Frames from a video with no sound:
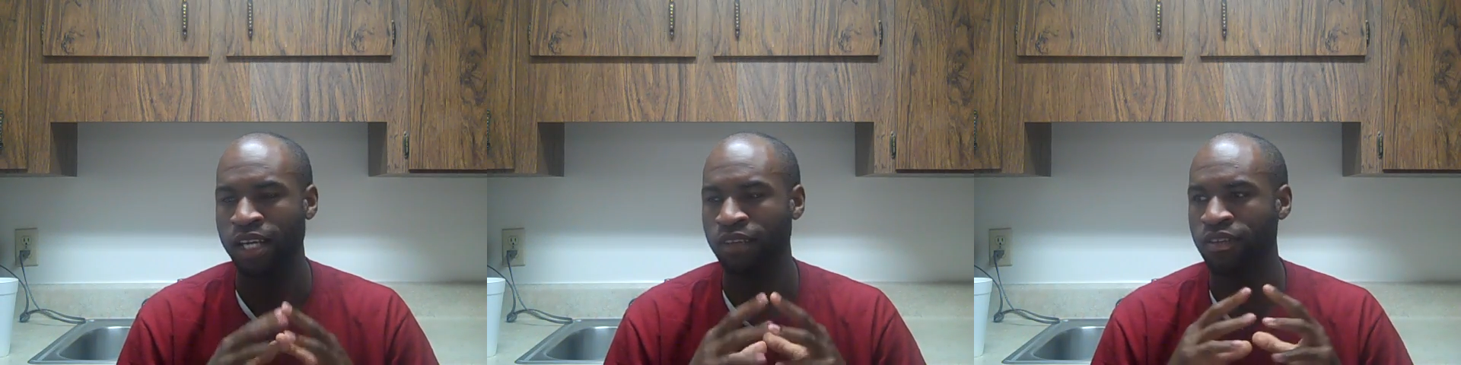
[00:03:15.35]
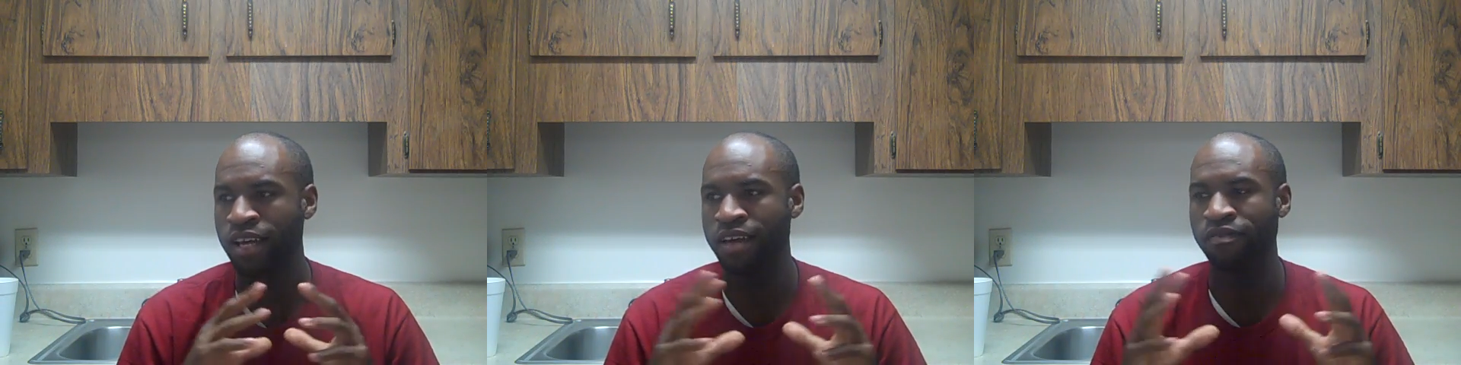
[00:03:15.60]
And
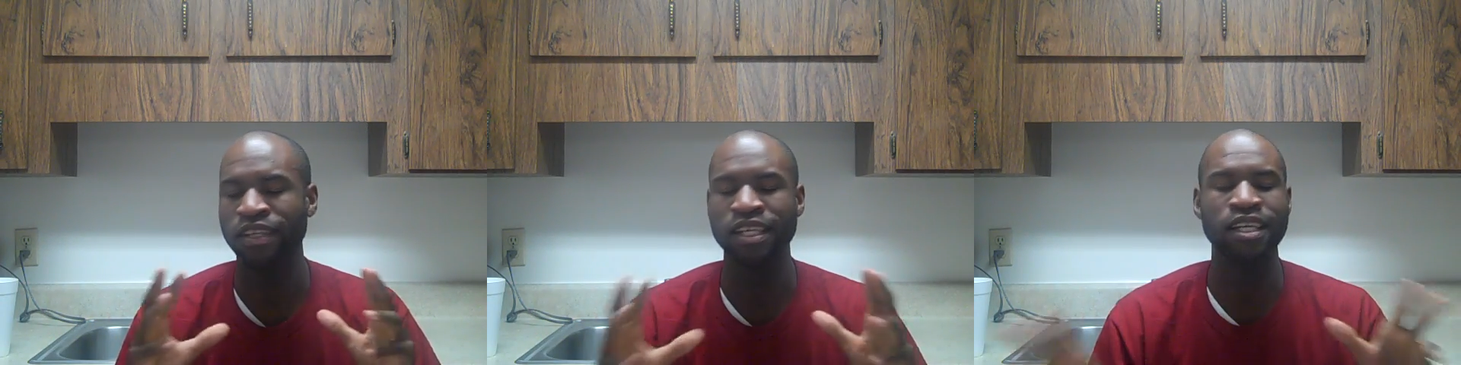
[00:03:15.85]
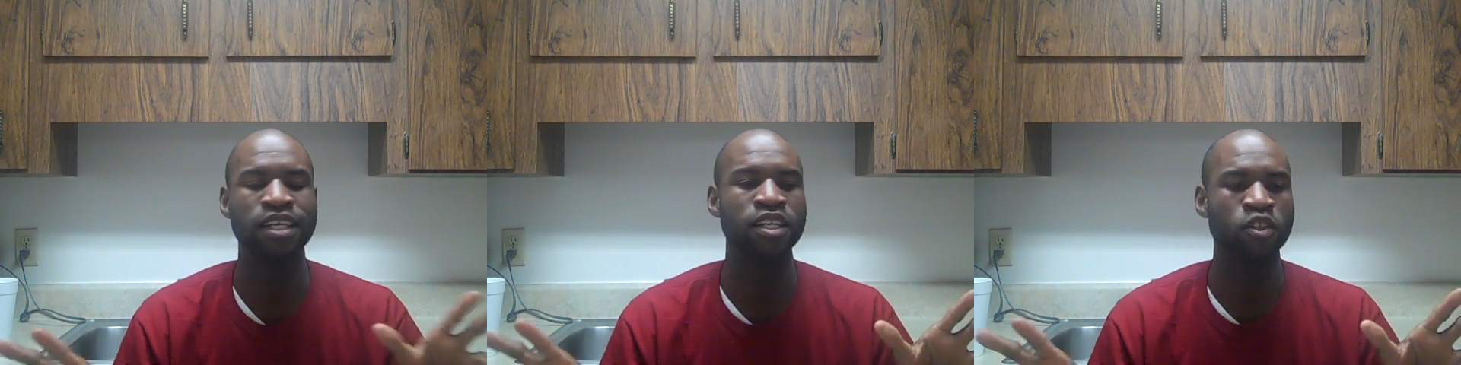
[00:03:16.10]
if you have
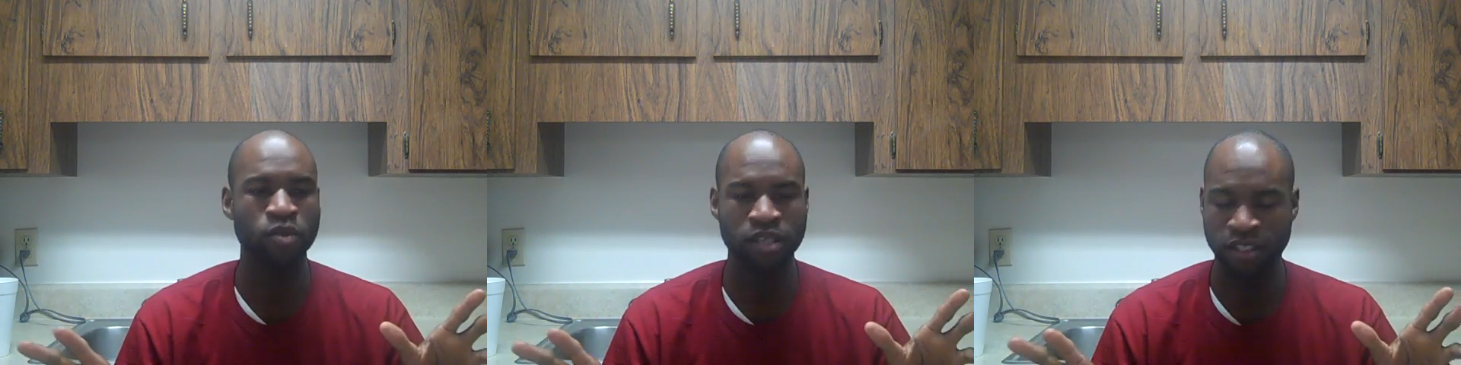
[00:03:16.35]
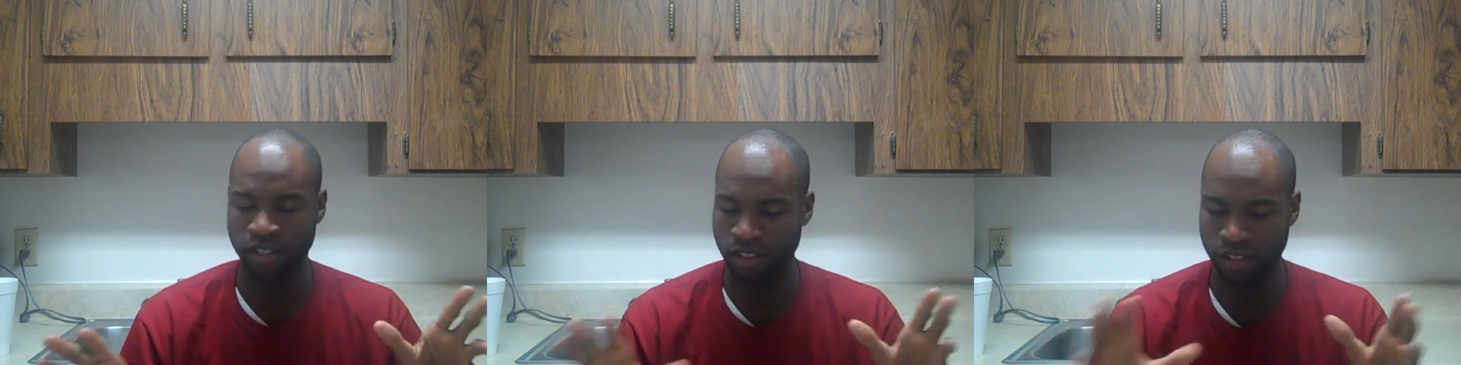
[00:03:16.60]
any
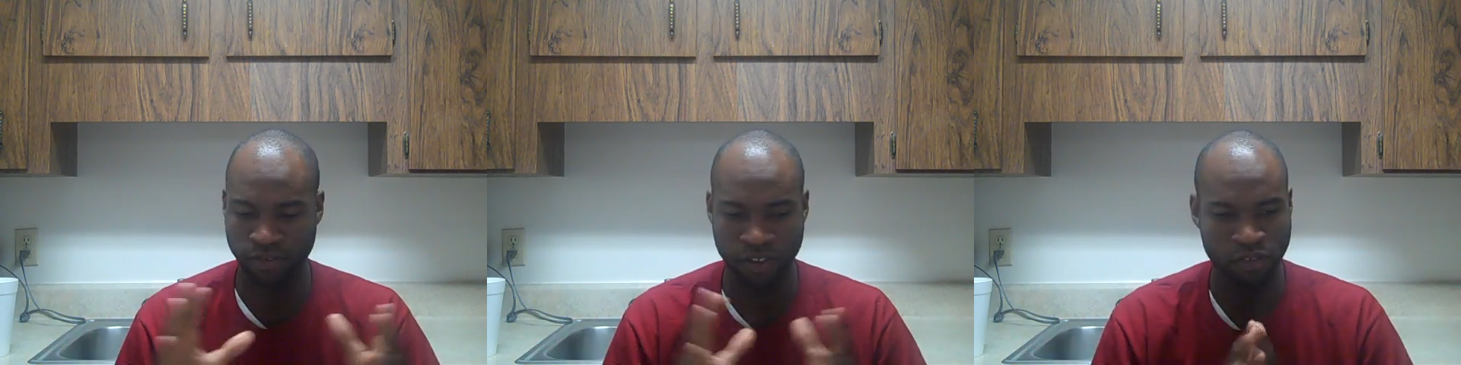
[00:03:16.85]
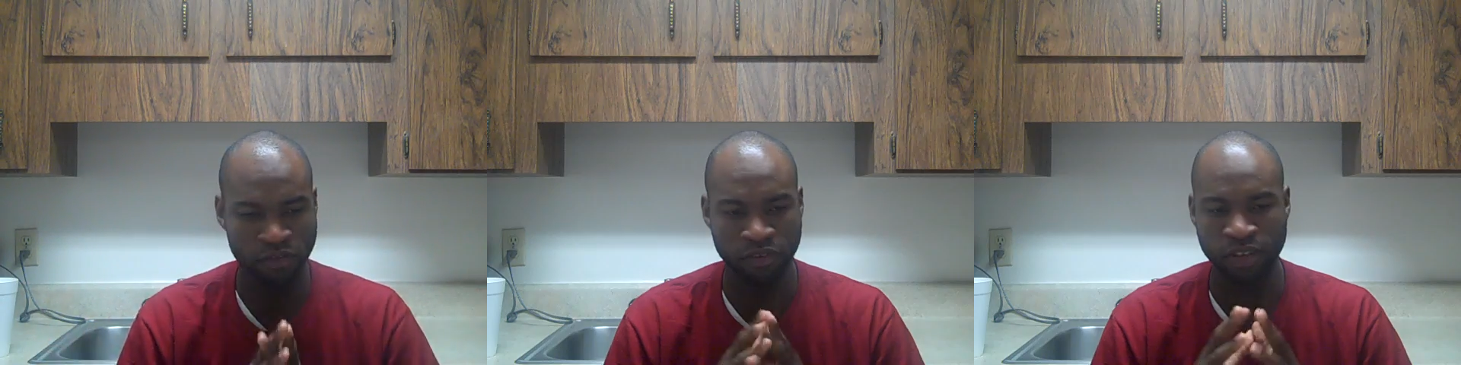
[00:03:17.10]
questions,
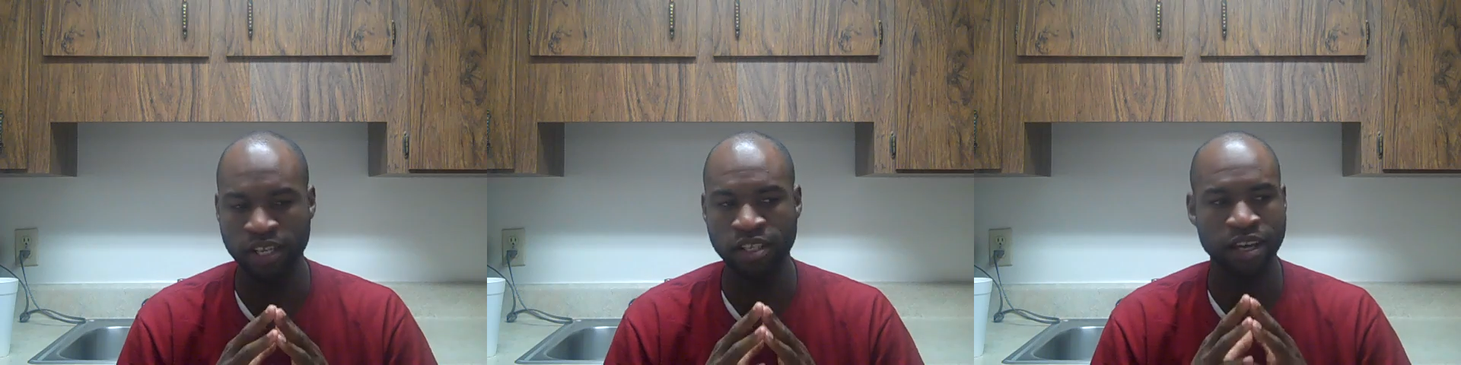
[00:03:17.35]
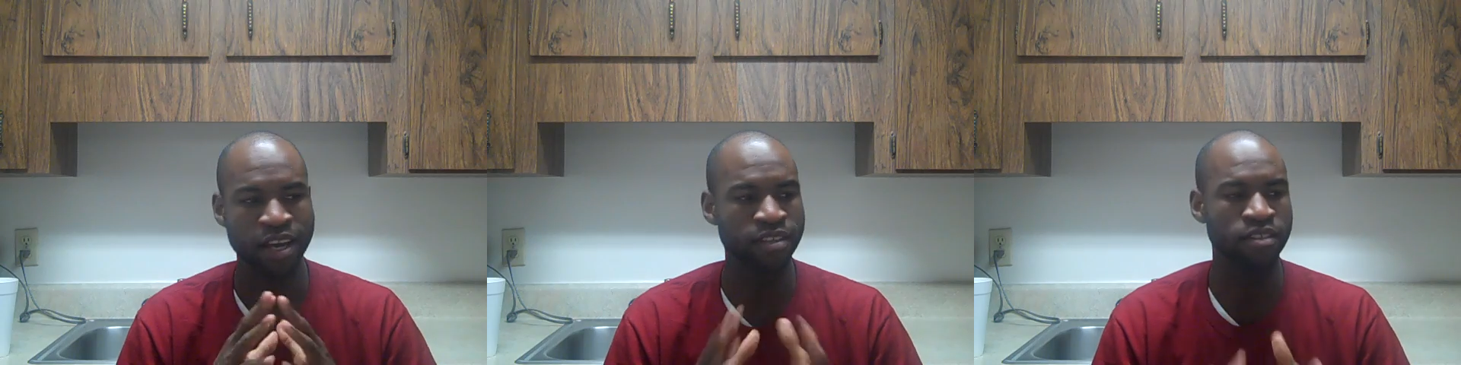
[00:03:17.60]
feel free
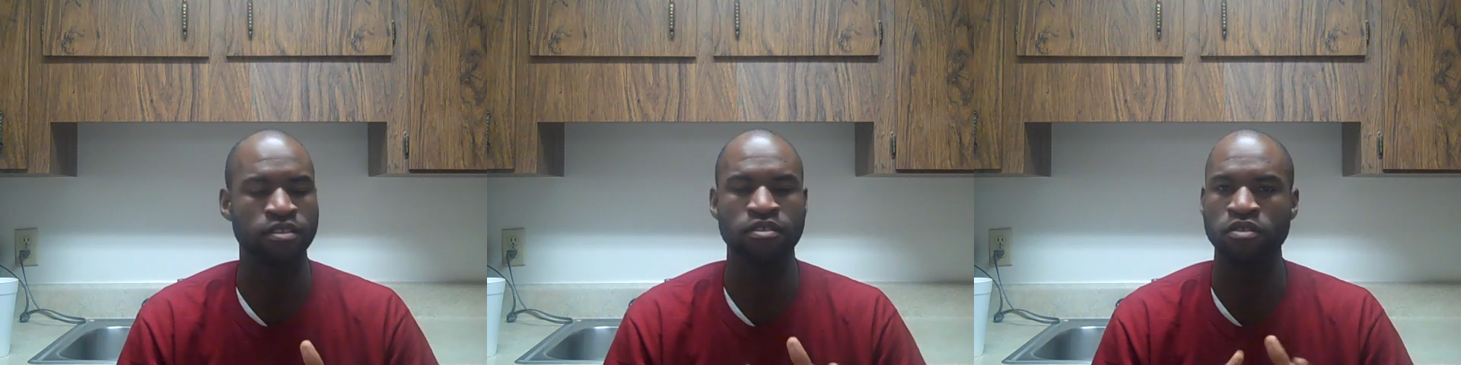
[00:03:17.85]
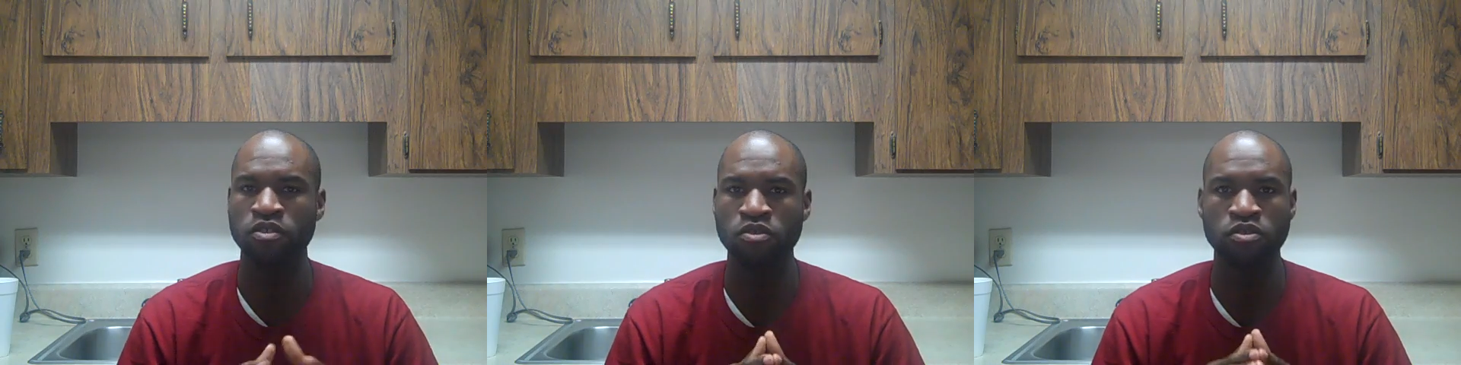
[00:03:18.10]
to ask us
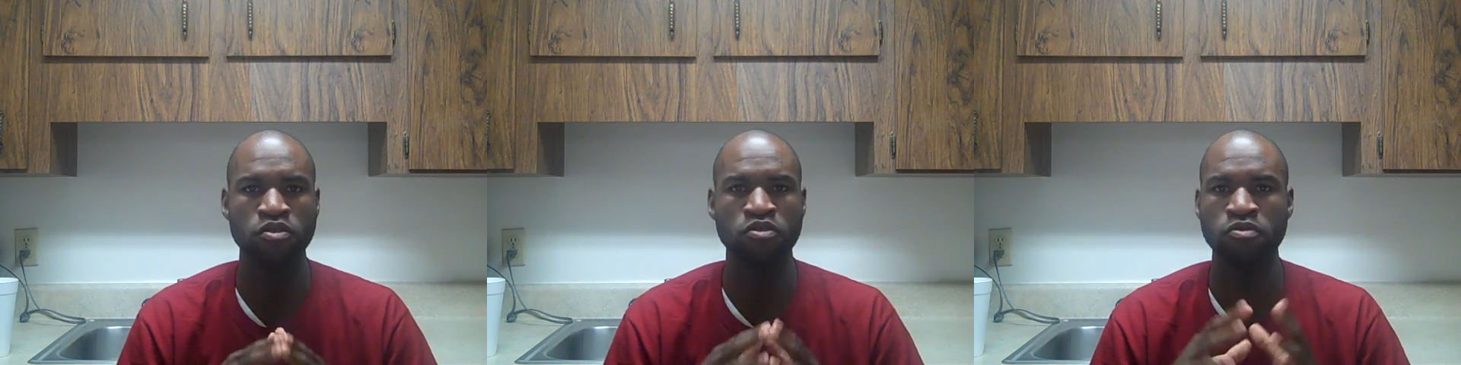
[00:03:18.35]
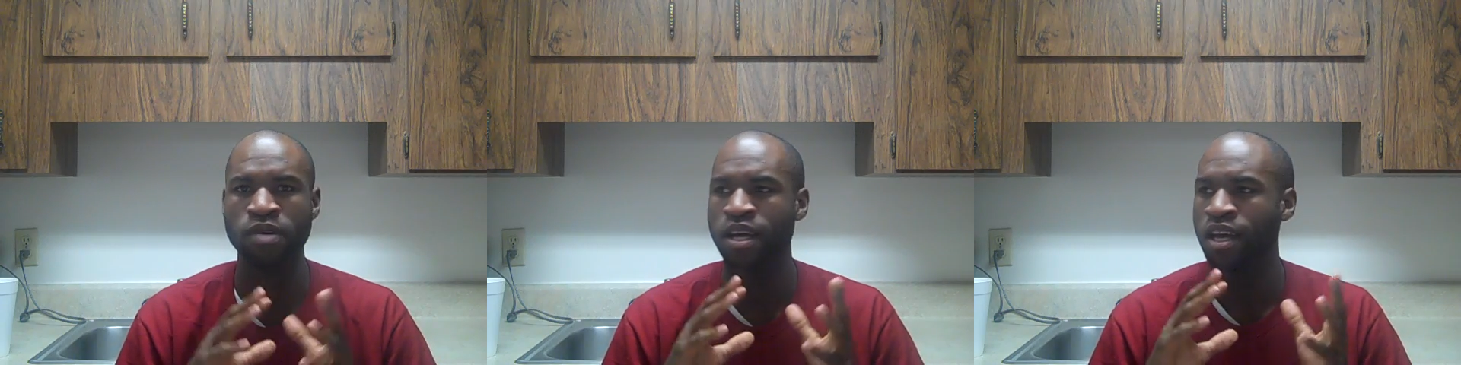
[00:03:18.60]
on
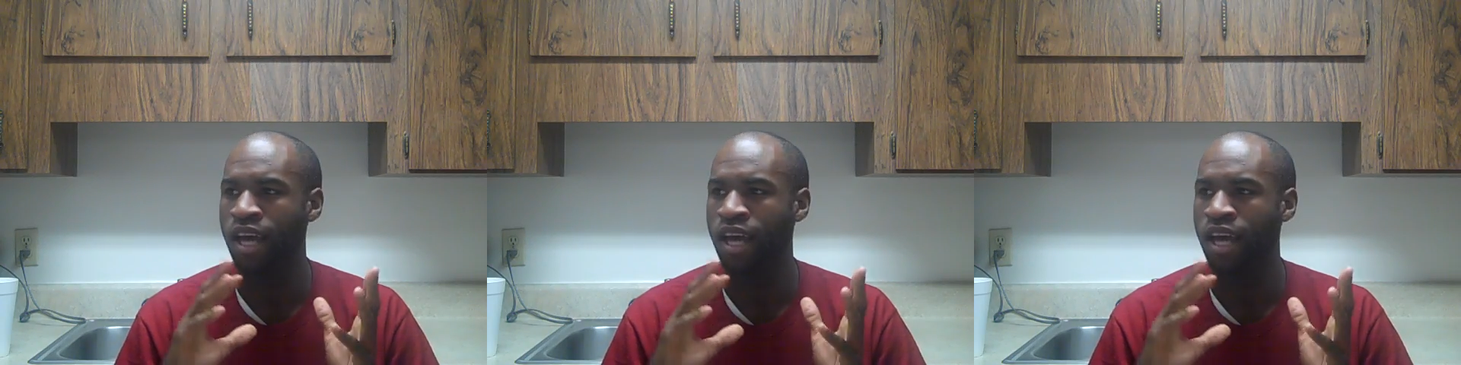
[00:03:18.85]
YouTube,